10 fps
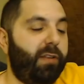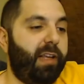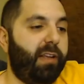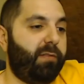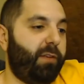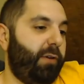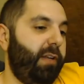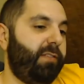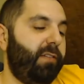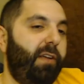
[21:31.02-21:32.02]
it. Like the
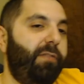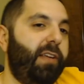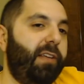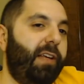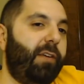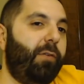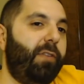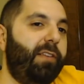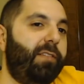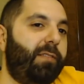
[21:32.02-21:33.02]
critics are loving it. Like
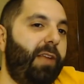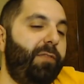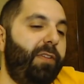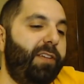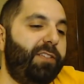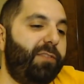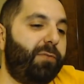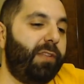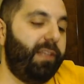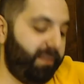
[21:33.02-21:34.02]
everything
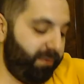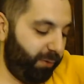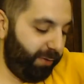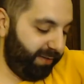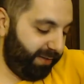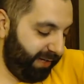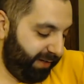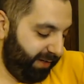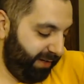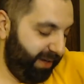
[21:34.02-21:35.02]
she's released is always
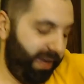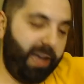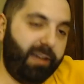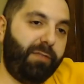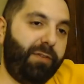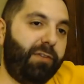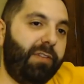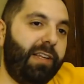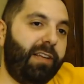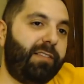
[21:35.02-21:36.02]
like end of
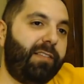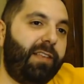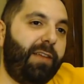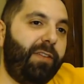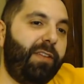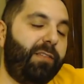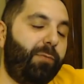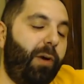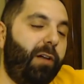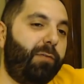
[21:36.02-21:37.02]
year lists. It's
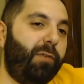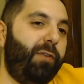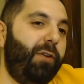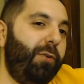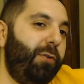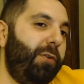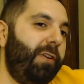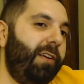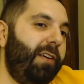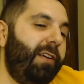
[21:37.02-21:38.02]
everything's well
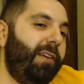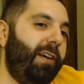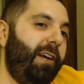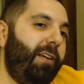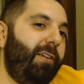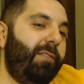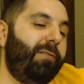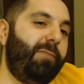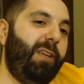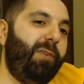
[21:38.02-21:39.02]
reviewed. I don't
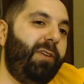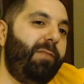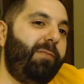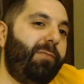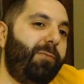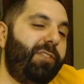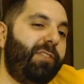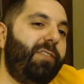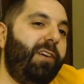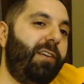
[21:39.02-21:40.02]
know. Maybe we're
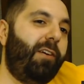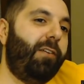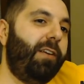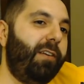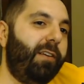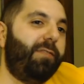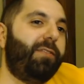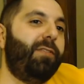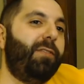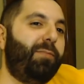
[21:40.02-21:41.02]
just not arty
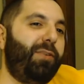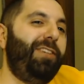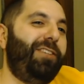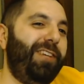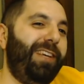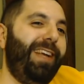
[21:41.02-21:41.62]
enough to appreciate